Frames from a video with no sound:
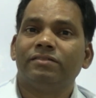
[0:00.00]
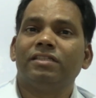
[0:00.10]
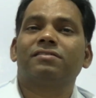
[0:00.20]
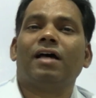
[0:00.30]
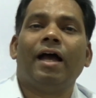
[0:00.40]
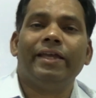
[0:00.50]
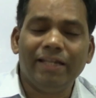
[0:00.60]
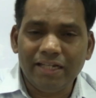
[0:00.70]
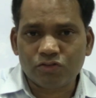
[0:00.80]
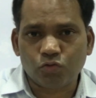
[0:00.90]
This is
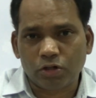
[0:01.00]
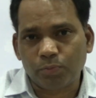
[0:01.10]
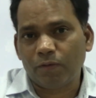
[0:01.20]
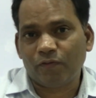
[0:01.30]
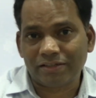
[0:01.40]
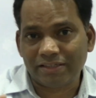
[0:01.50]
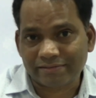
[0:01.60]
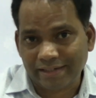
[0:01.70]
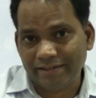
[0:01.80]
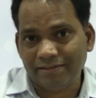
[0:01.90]
highly suitable for the
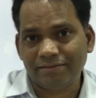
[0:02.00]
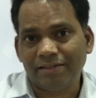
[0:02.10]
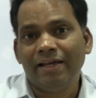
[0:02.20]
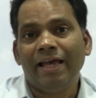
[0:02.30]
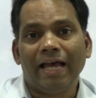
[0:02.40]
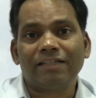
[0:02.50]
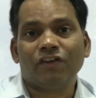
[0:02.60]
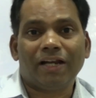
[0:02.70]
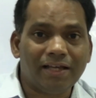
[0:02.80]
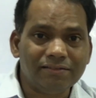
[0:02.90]
science as
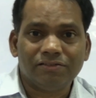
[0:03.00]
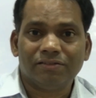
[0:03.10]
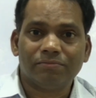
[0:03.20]
well as